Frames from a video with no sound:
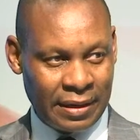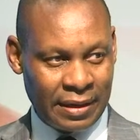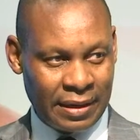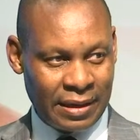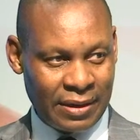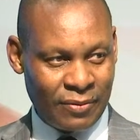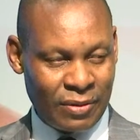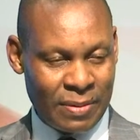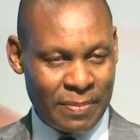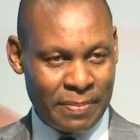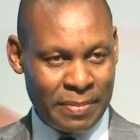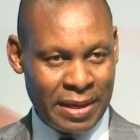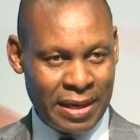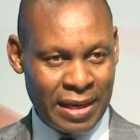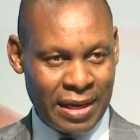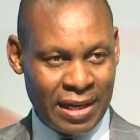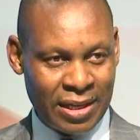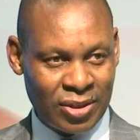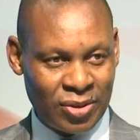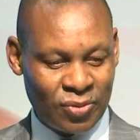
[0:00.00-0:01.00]
our
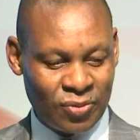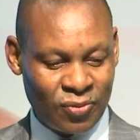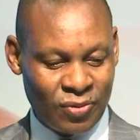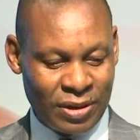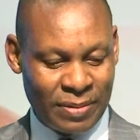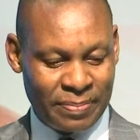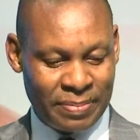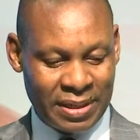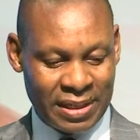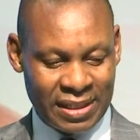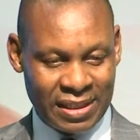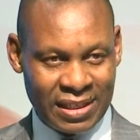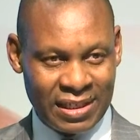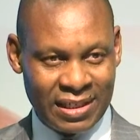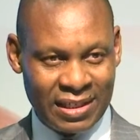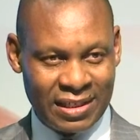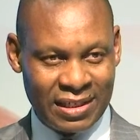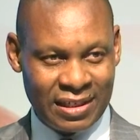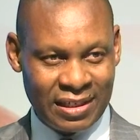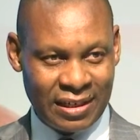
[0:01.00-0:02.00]
mayors who are
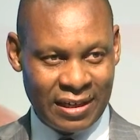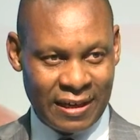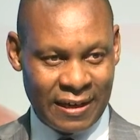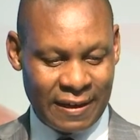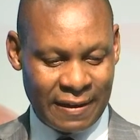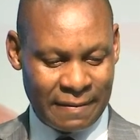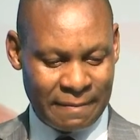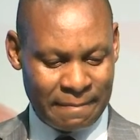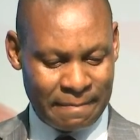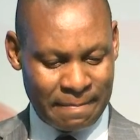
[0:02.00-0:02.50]
present here,